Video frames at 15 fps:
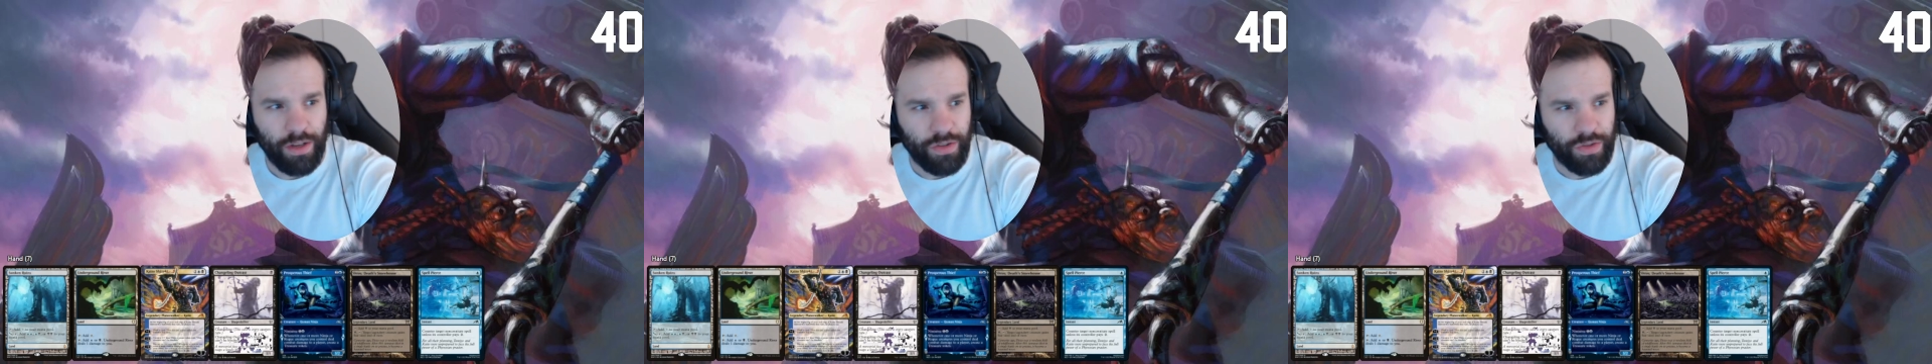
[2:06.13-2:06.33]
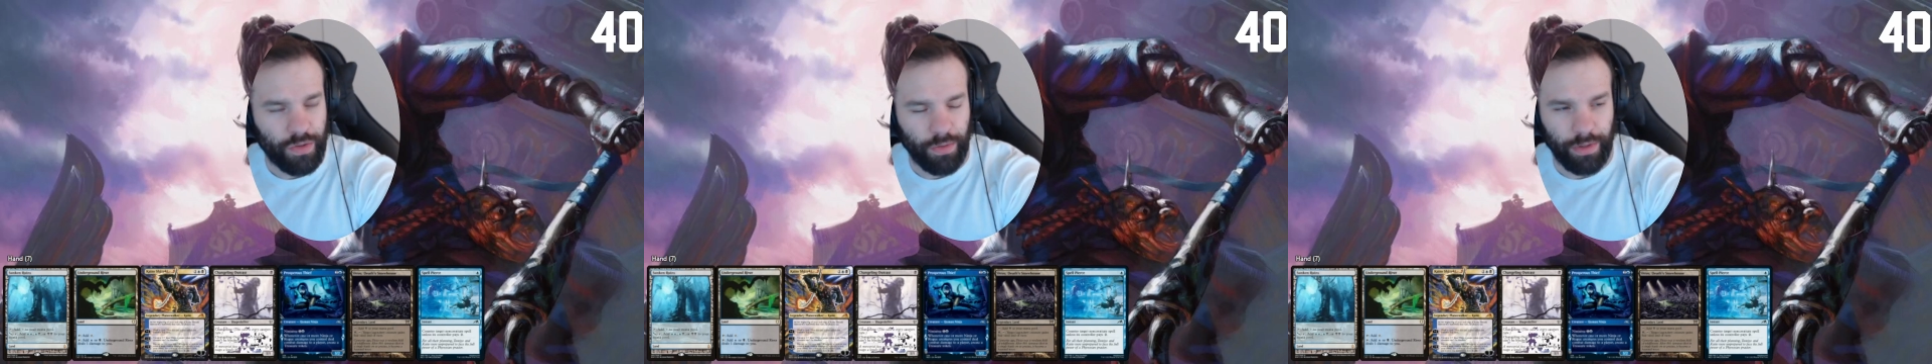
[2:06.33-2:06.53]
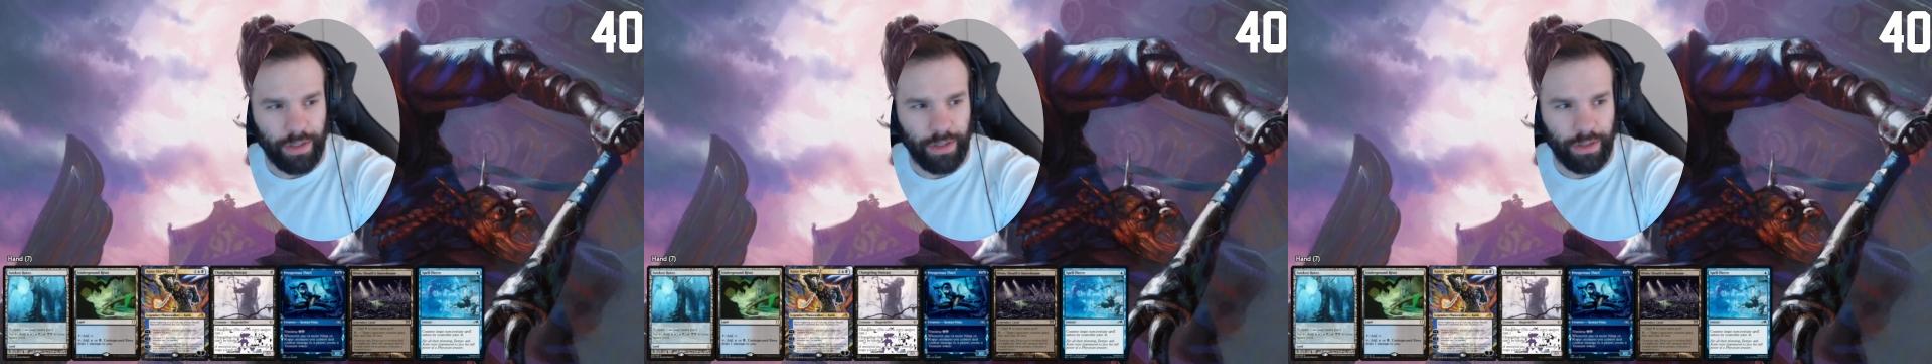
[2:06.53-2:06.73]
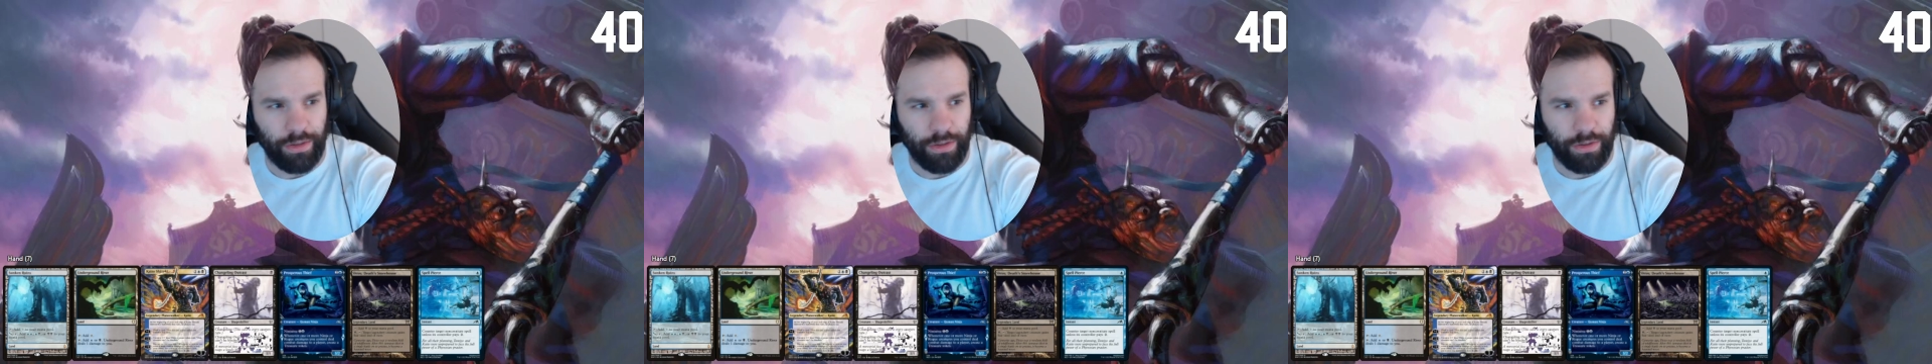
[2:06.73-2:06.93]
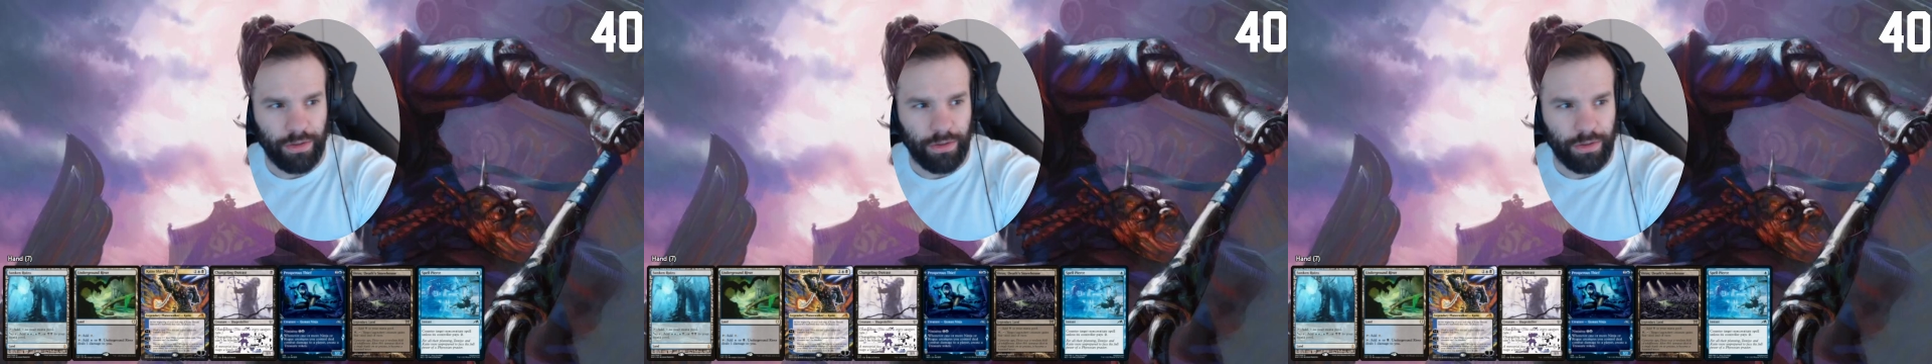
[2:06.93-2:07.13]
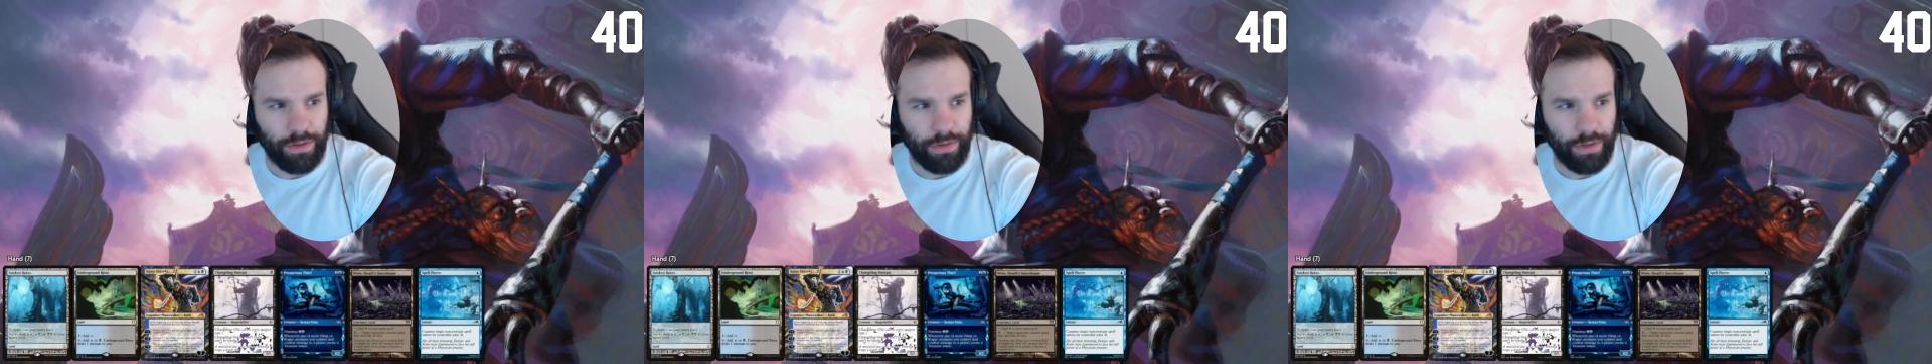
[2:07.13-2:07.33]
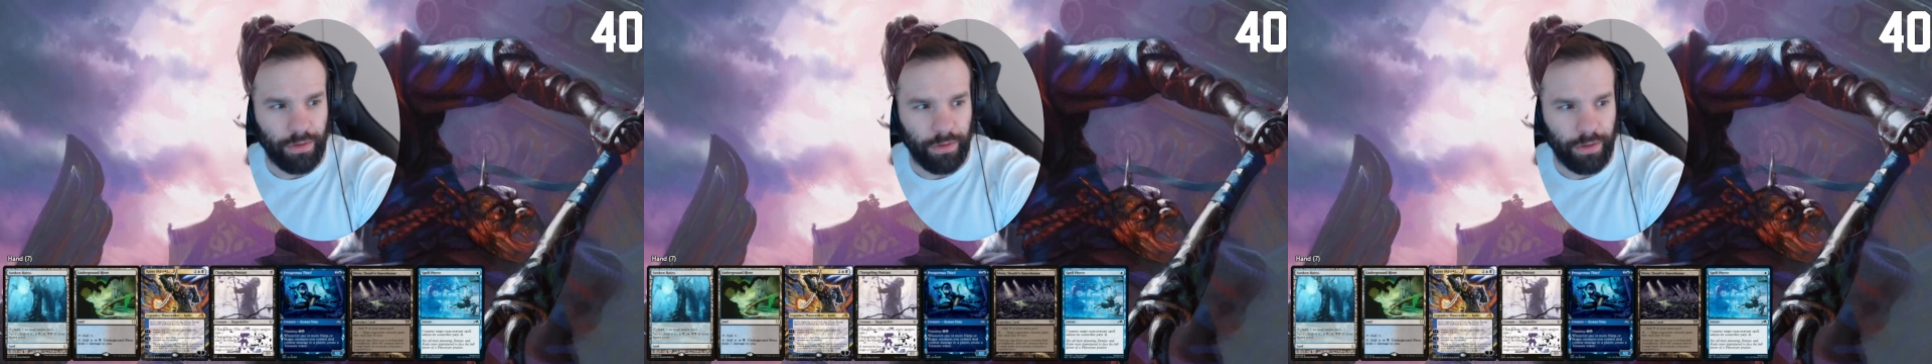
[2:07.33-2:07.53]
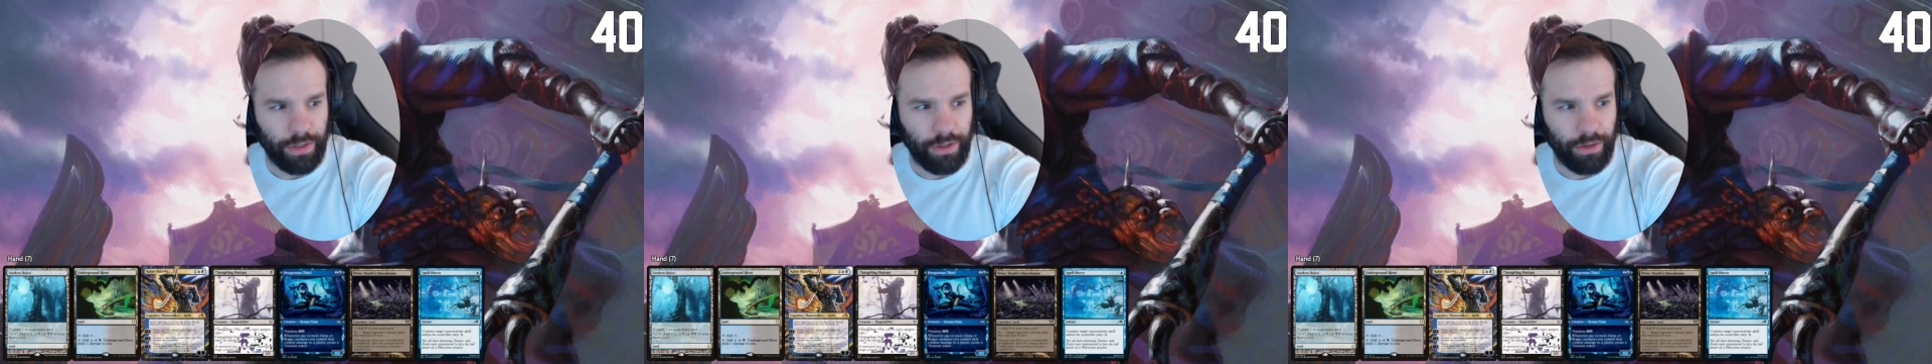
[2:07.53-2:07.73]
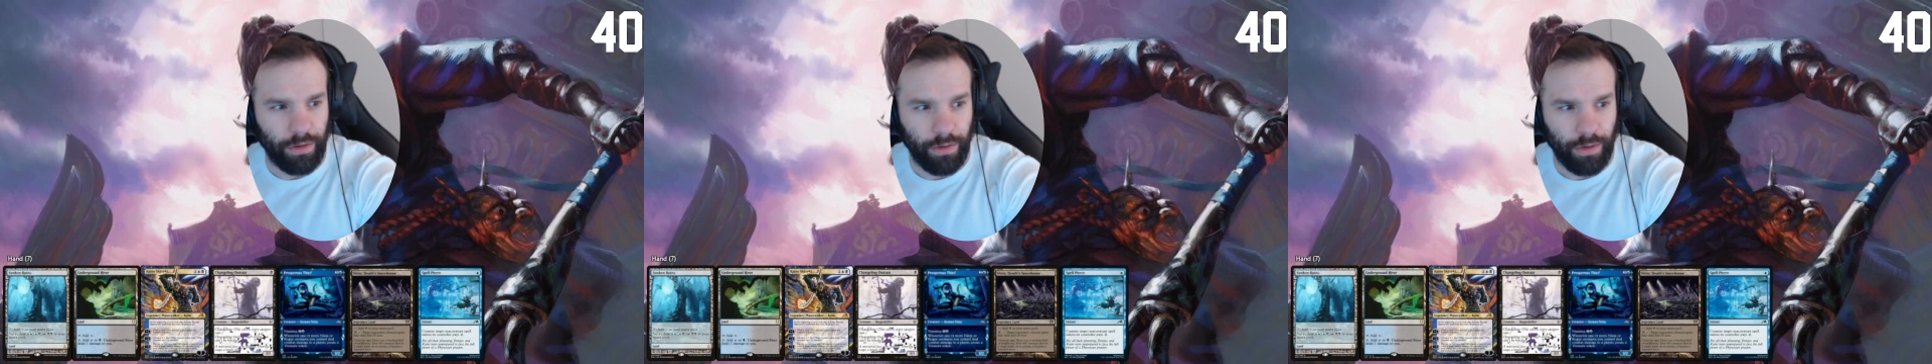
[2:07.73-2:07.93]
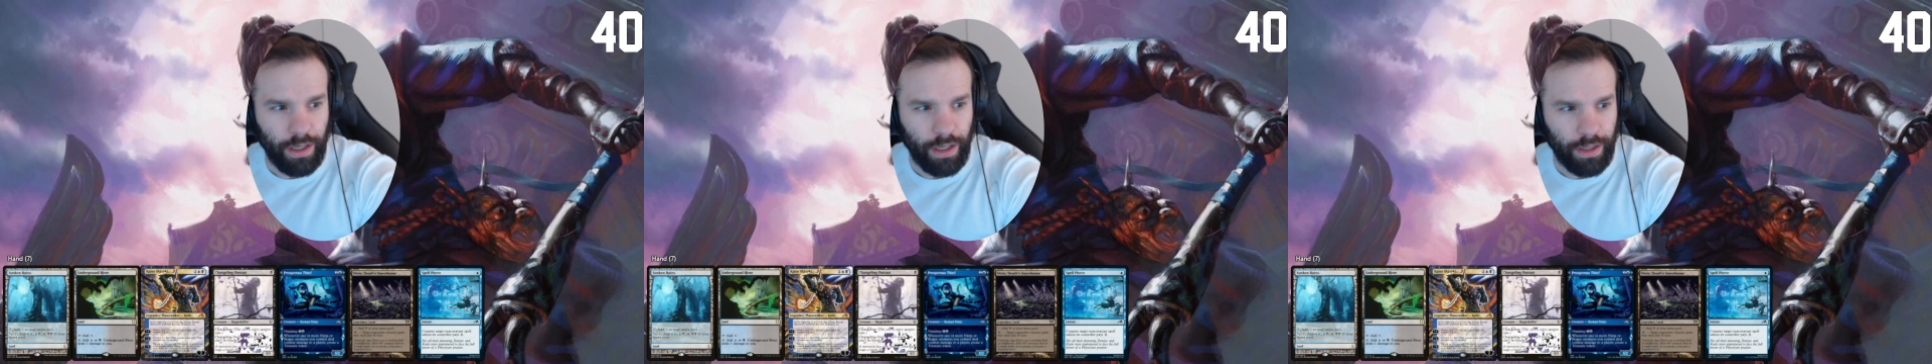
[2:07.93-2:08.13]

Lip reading: so we're getting our turn 2 Yuriko,